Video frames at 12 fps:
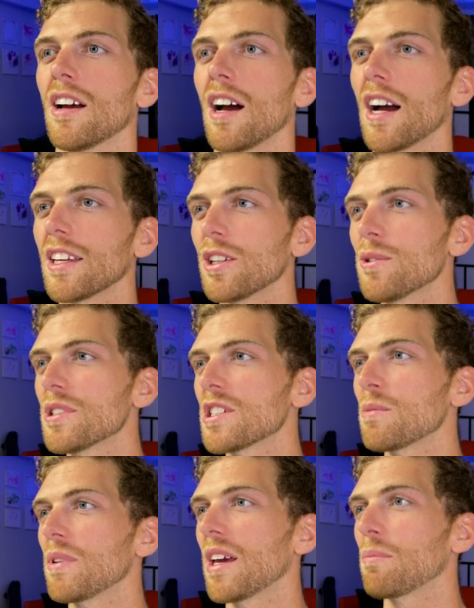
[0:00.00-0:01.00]
I used
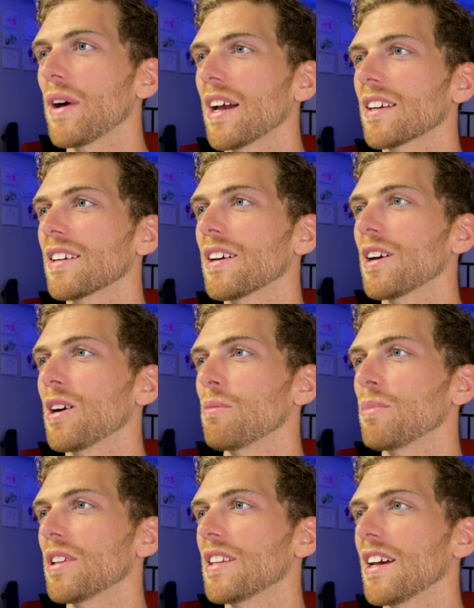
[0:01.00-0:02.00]
to be a banker,
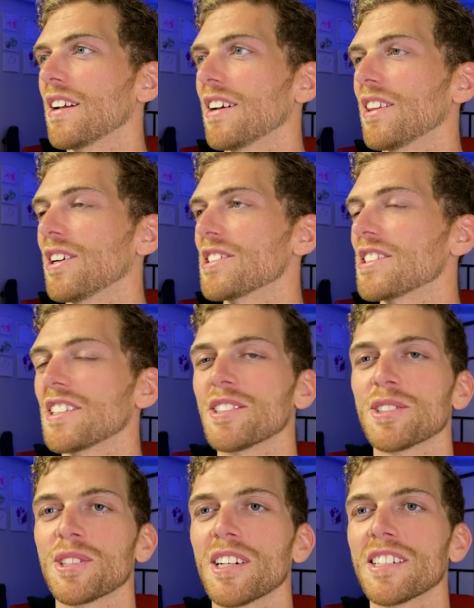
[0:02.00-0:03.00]
but then I lost
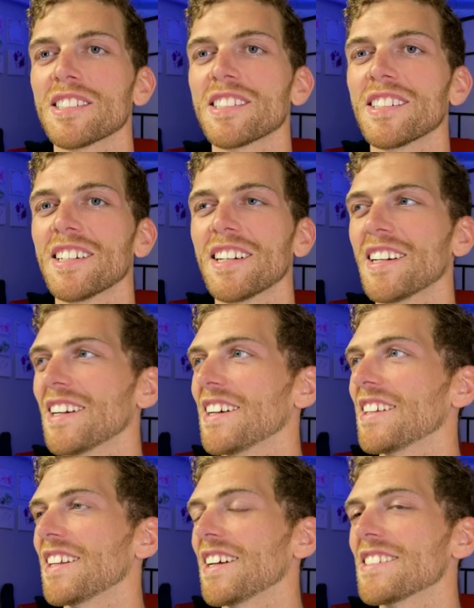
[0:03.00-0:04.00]
interest.
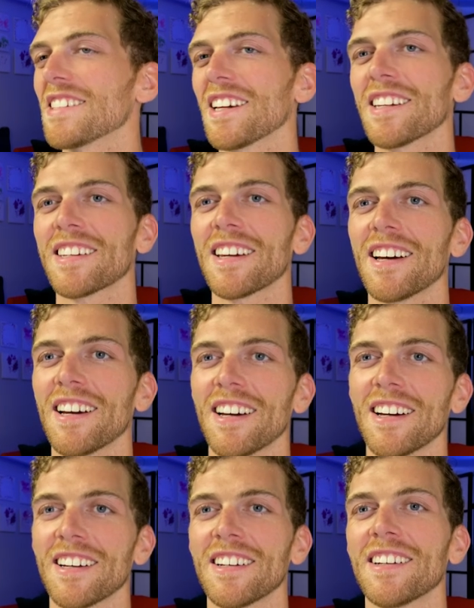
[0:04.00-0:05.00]
That's like,
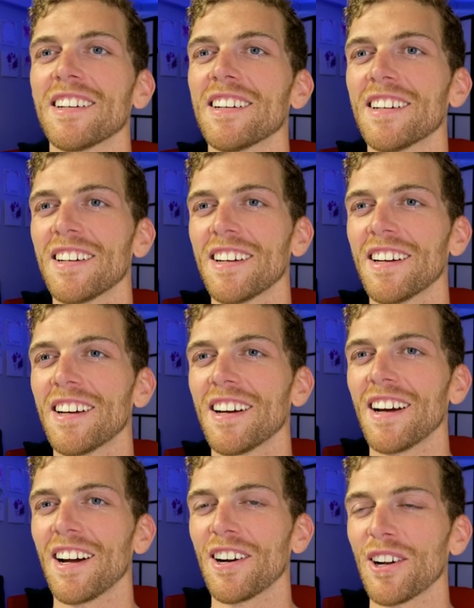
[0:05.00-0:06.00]
I
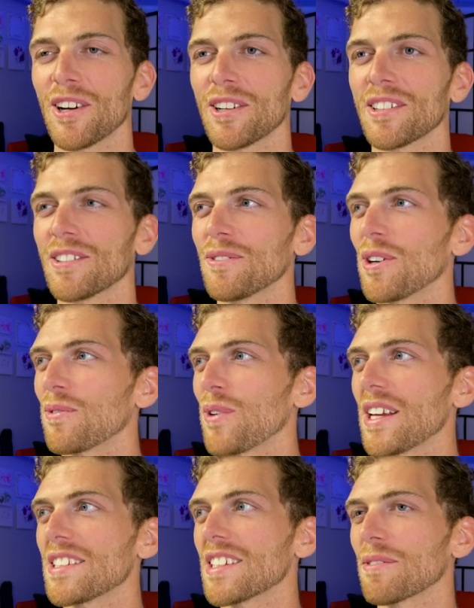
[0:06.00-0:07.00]
don't know. What
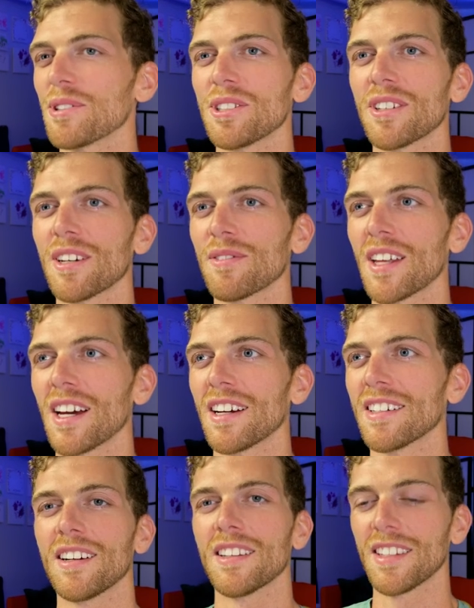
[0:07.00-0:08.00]
rating would you give
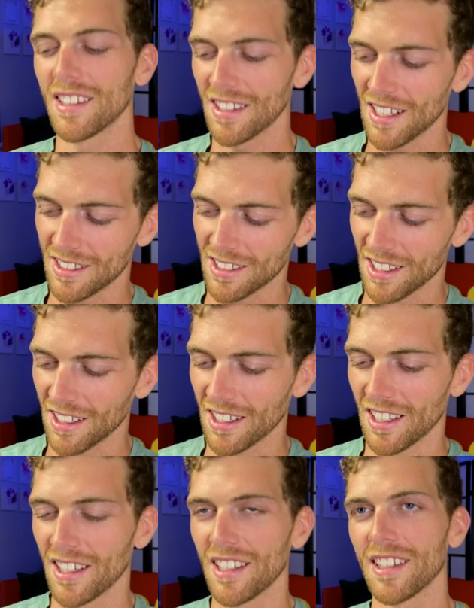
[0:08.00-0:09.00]
that? I think that's like
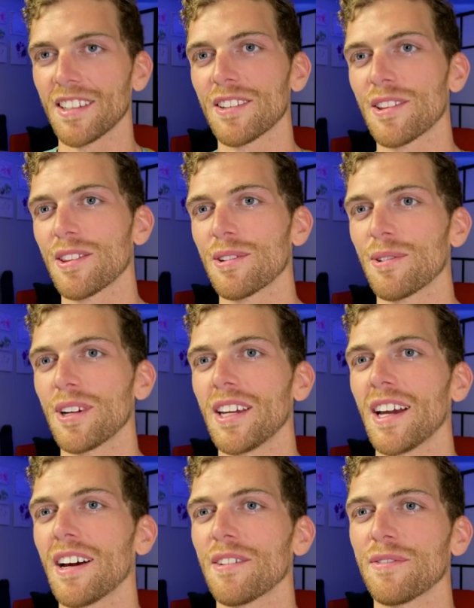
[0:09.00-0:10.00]
a
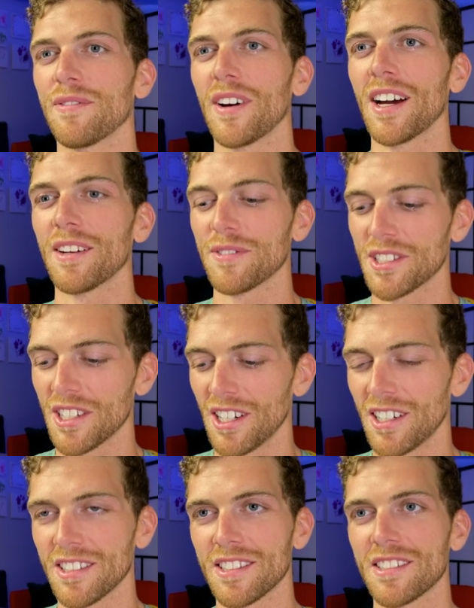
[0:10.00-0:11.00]
3 out of 5
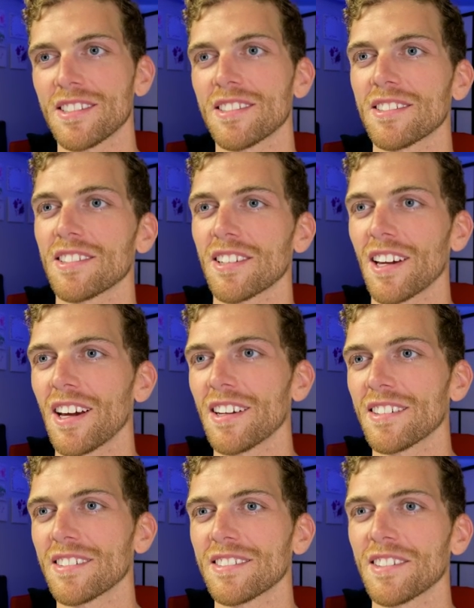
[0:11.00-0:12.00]
stars. Okay,
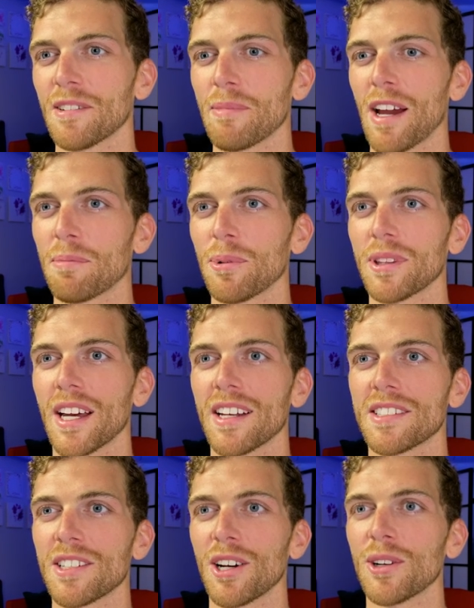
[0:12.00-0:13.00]
I'm happy with
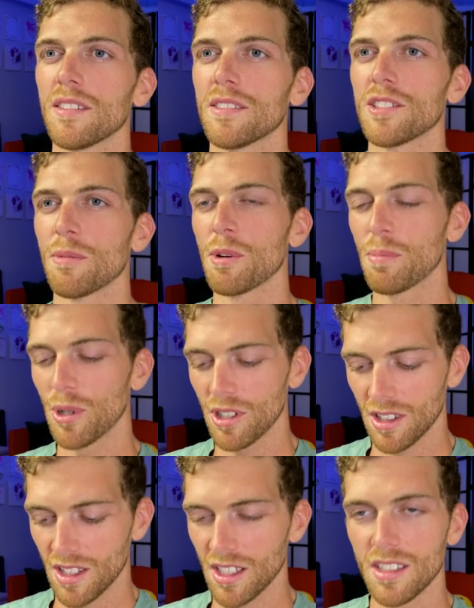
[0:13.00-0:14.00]
that. So I'm gonna
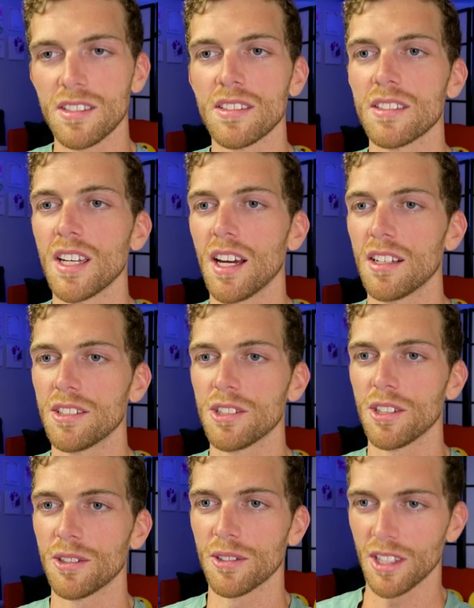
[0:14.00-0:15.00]
put this dad
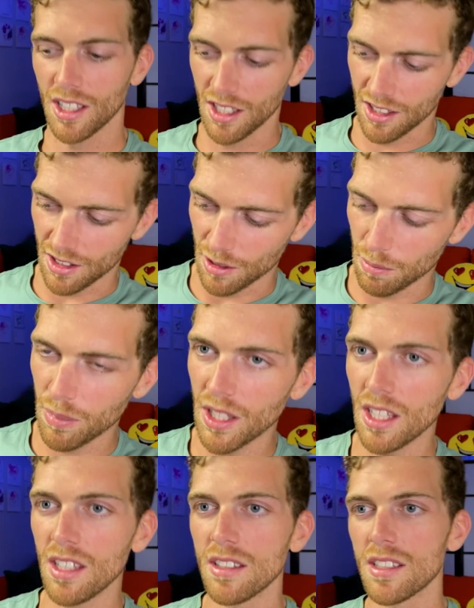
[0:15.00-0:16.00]
joke in the
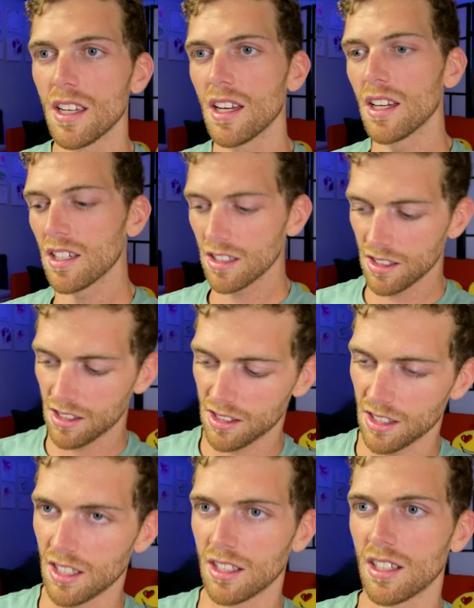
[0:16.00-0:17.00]
P tags,
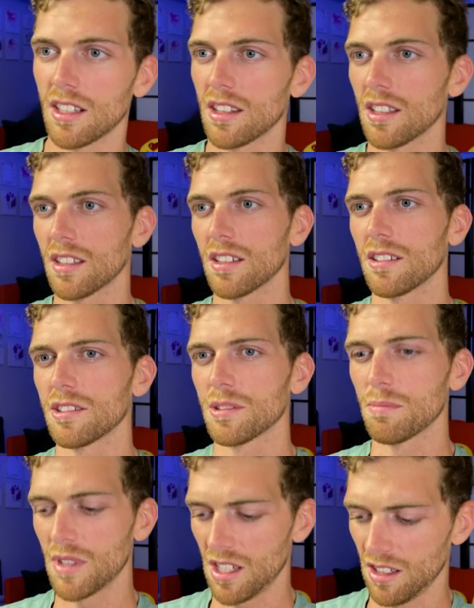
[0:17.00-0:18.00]
and then I think I'll
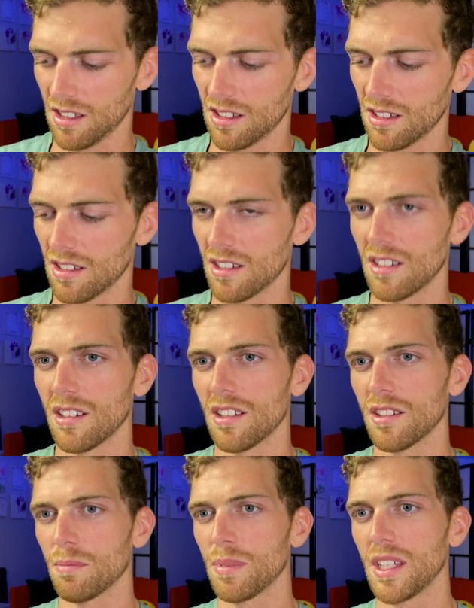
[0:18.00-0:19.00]
just make
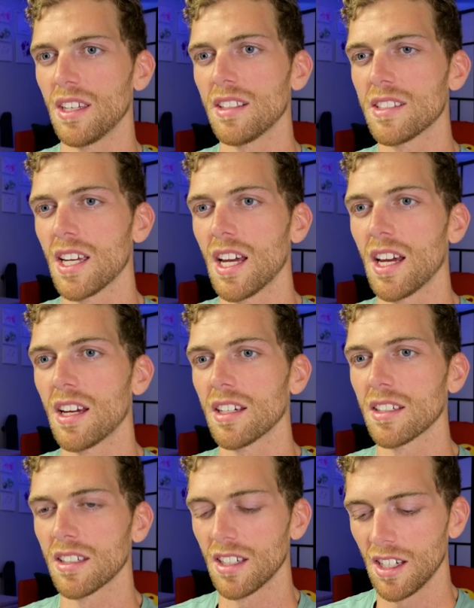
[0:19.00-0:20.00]
another P
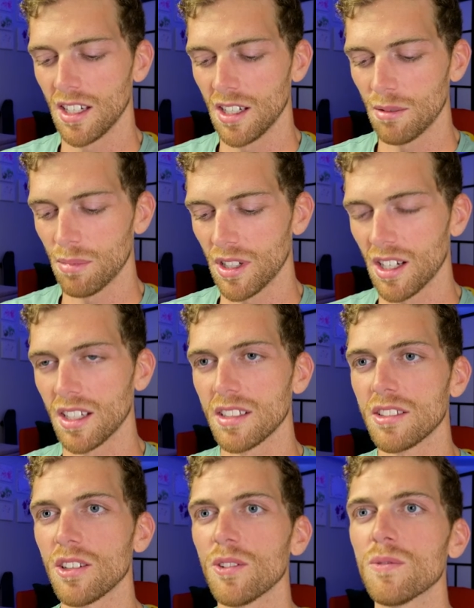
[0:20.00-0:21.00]
tag, but I
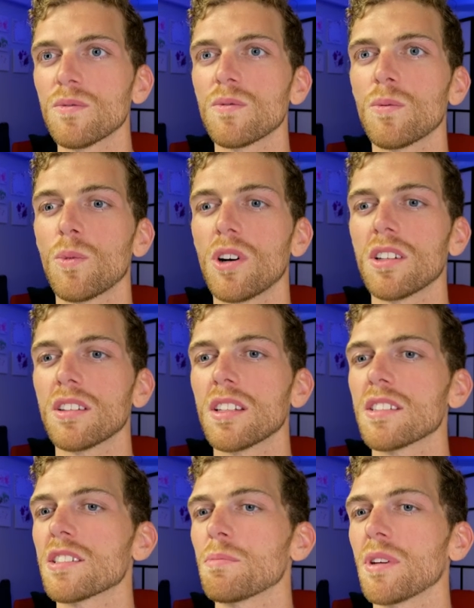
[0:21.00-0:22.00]
don't want
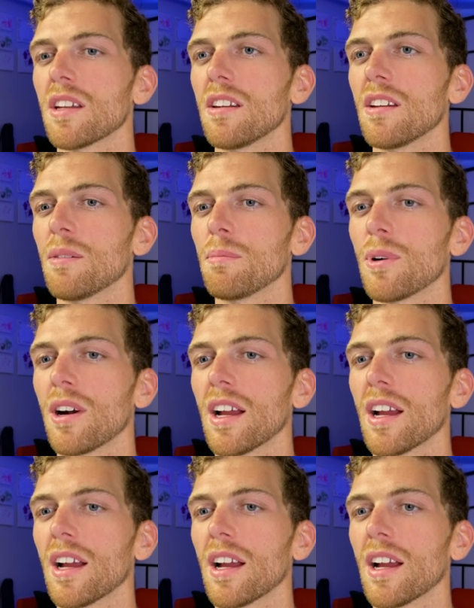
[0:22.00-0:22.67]
this to be a number.